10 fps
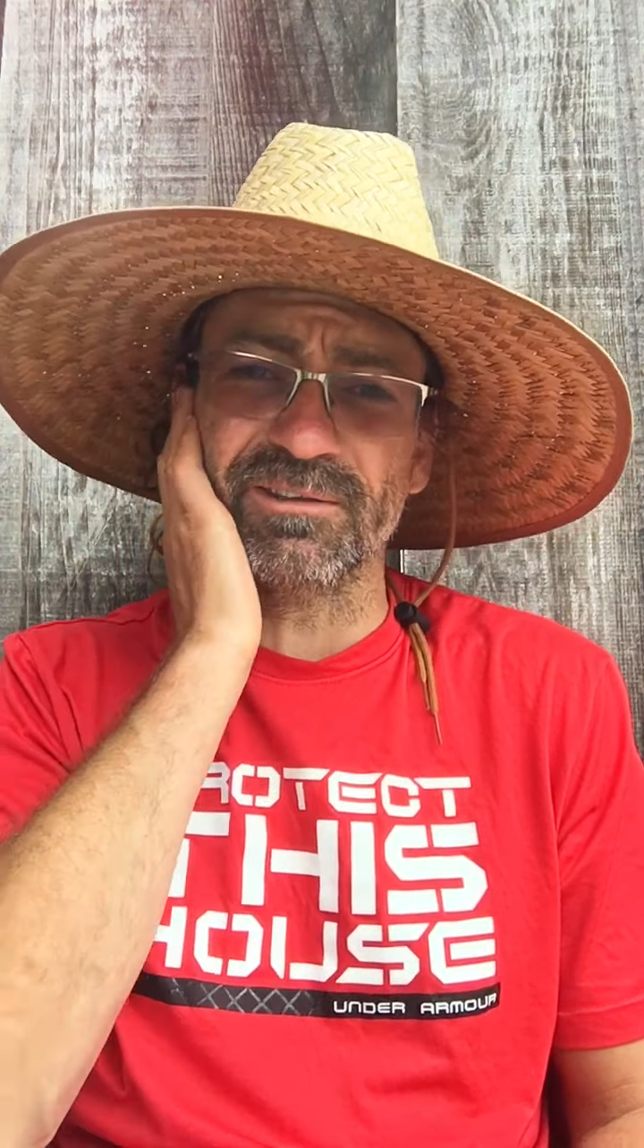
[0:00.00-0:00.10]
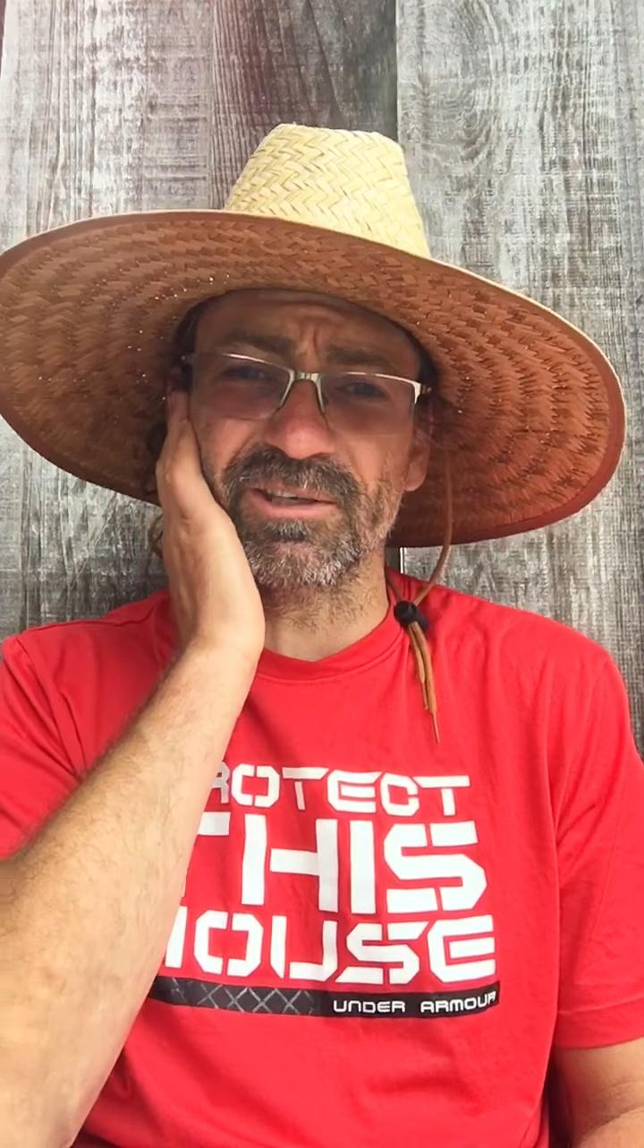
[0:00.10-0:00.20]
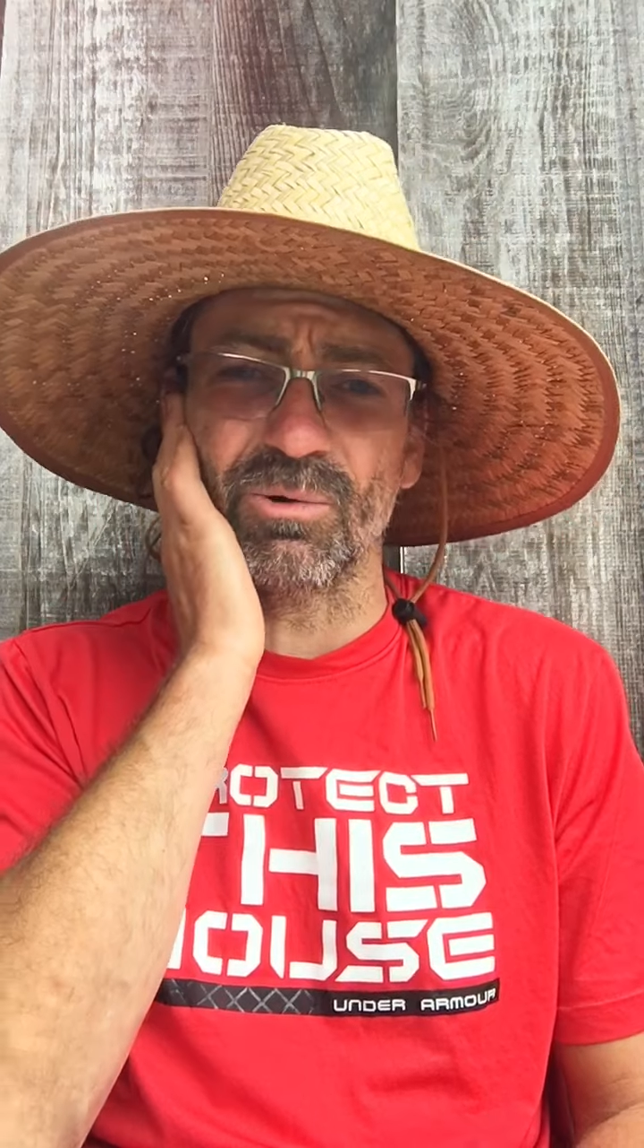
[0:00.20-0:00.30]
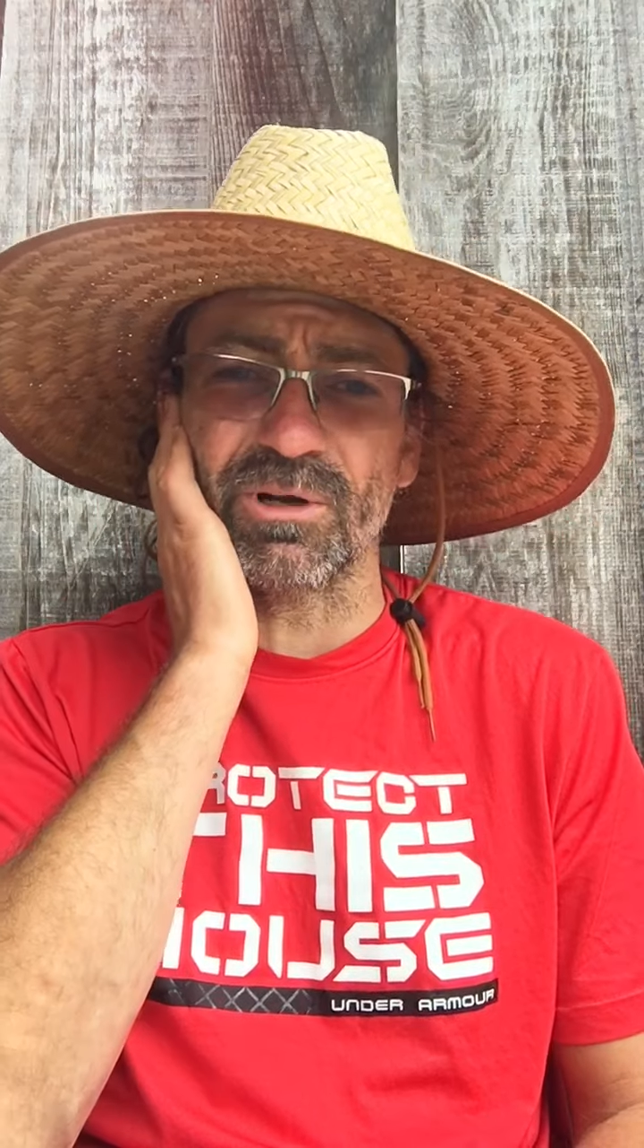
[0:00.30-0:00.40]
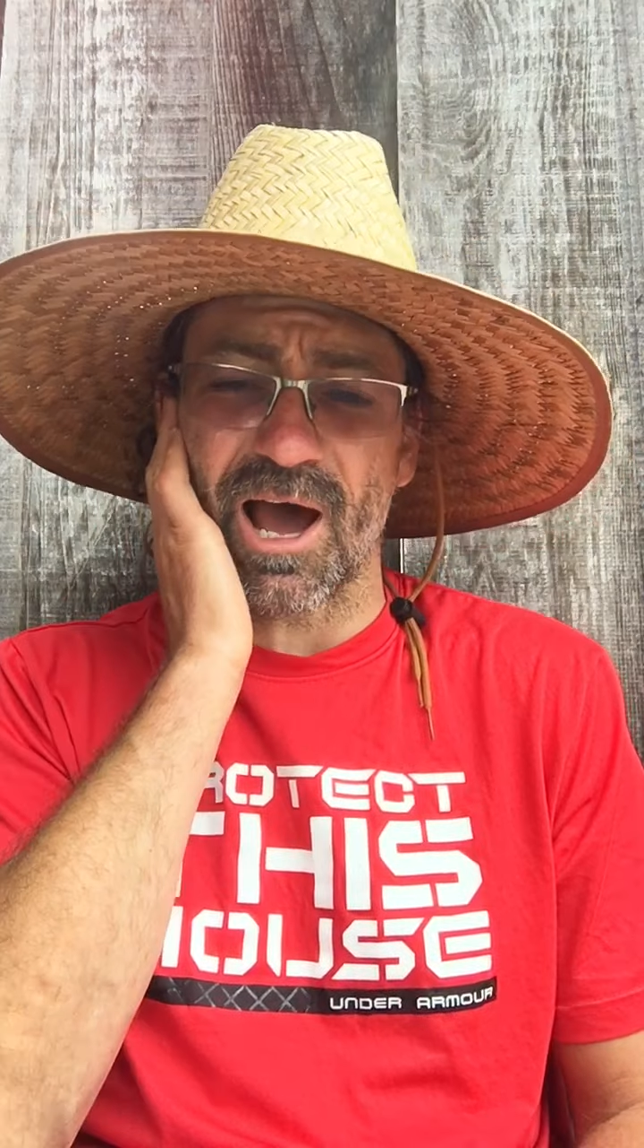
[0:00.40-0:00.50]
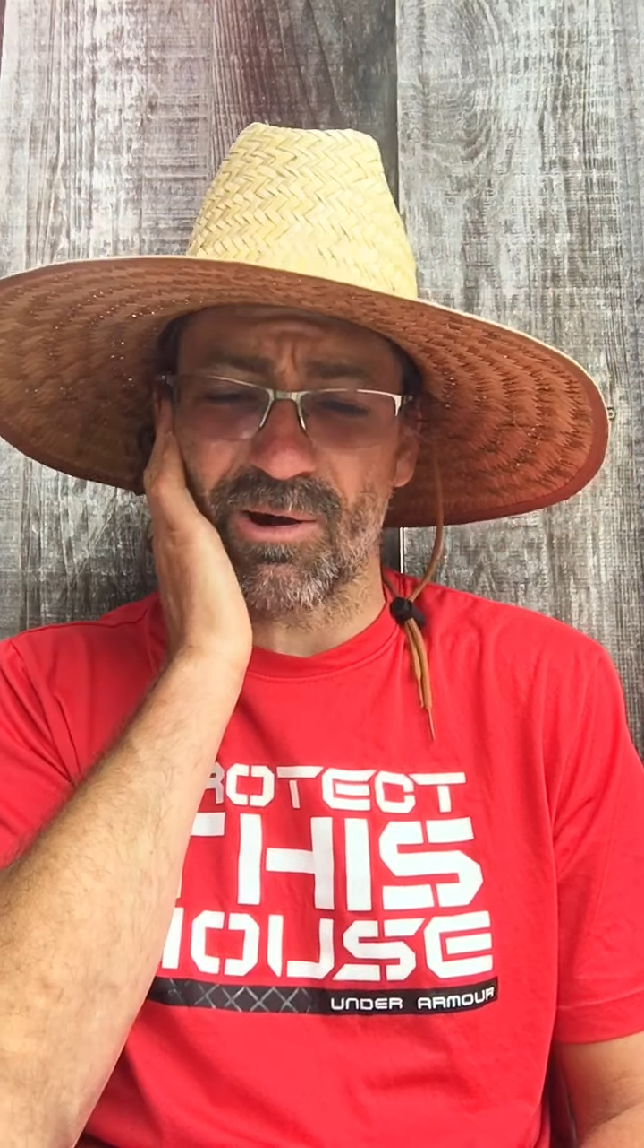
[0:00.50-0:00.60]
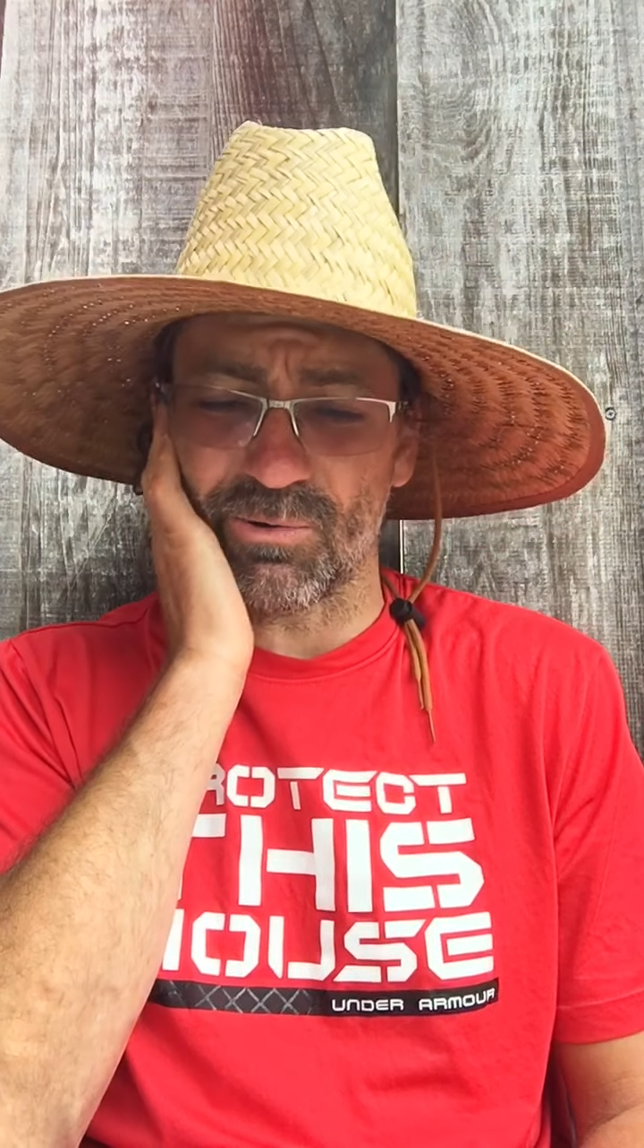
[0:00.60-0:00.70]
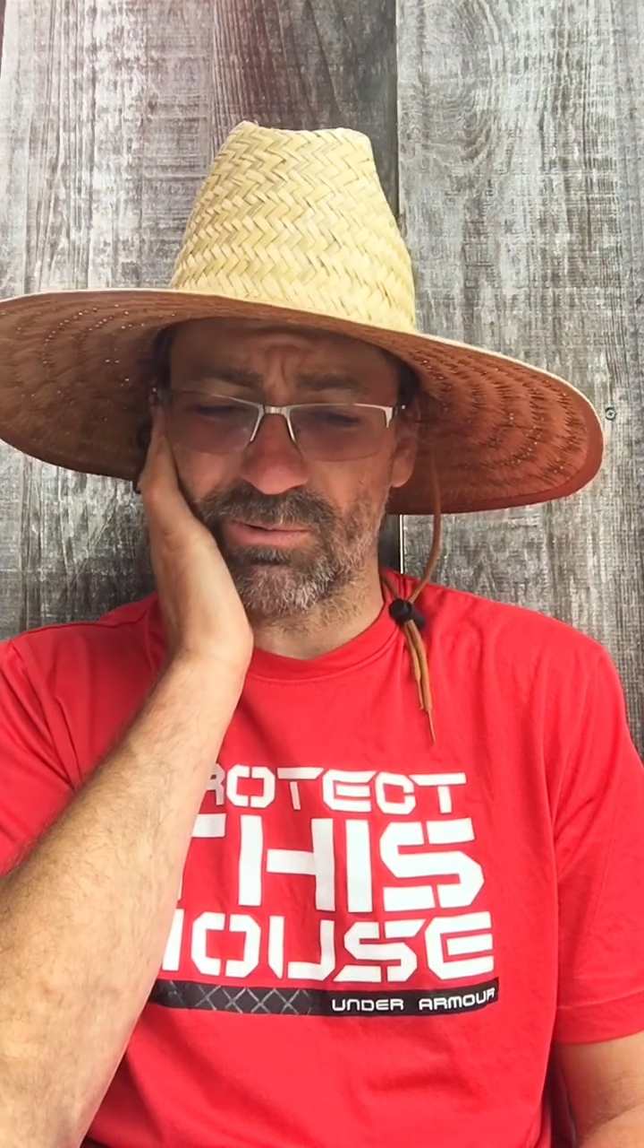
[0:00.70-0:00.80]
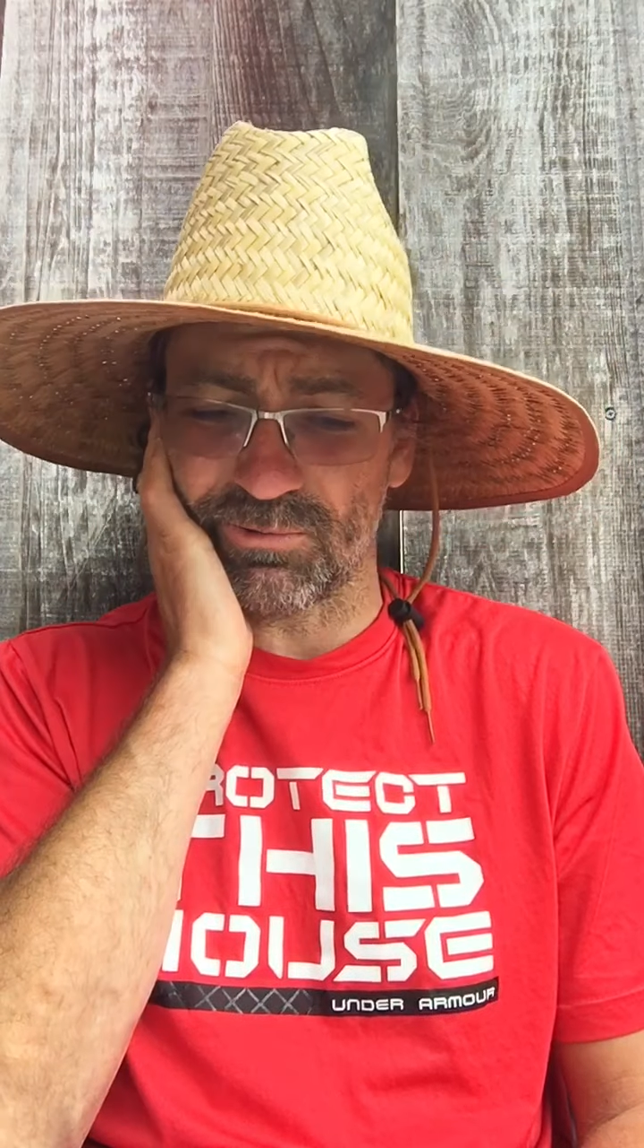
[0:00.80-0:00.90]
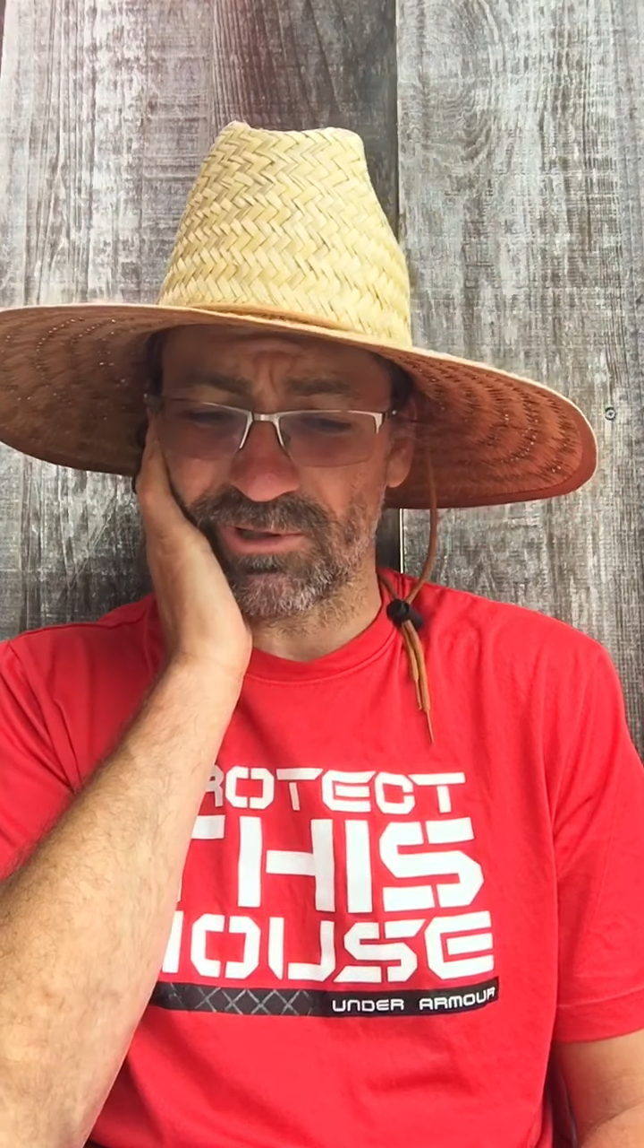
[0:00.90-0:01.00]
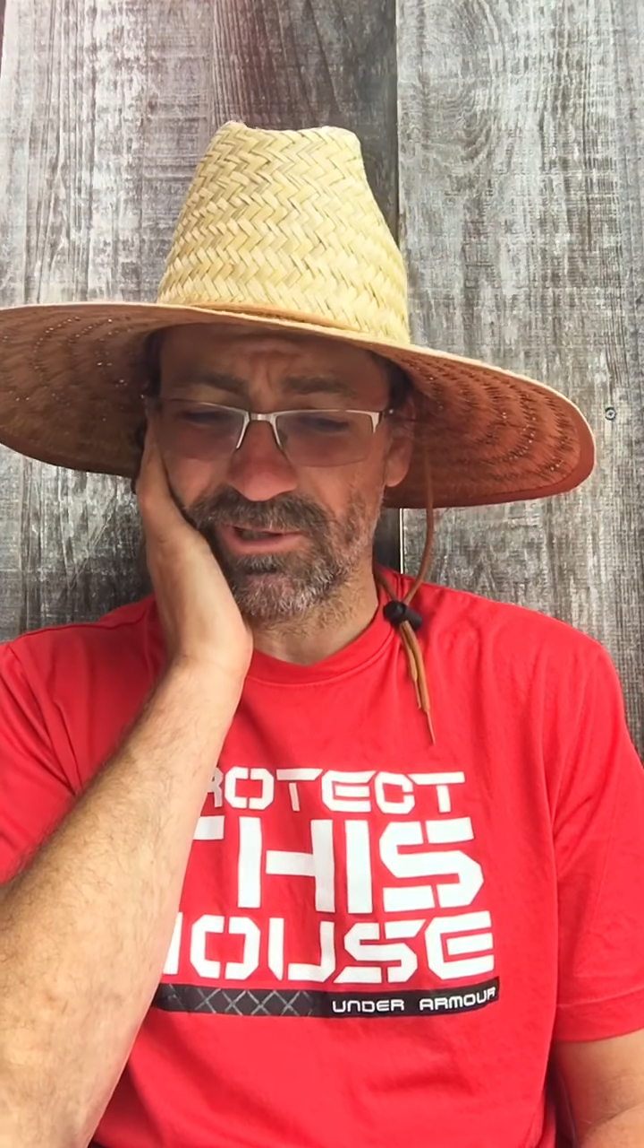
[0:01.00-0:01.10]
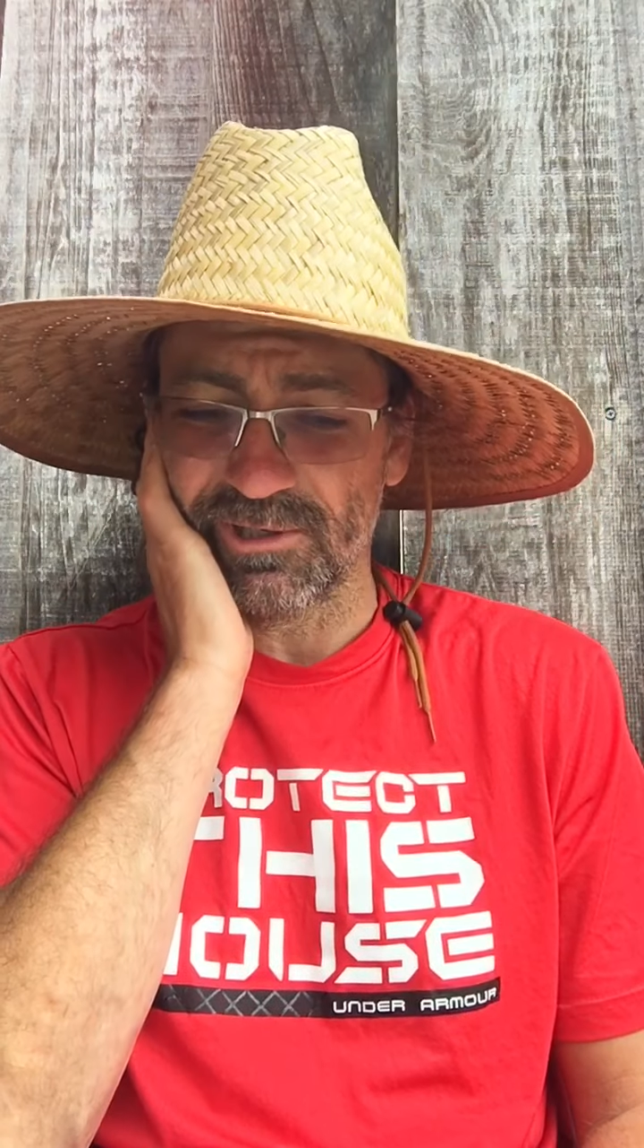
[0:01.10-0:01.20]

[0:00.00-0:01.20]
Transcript: too loud.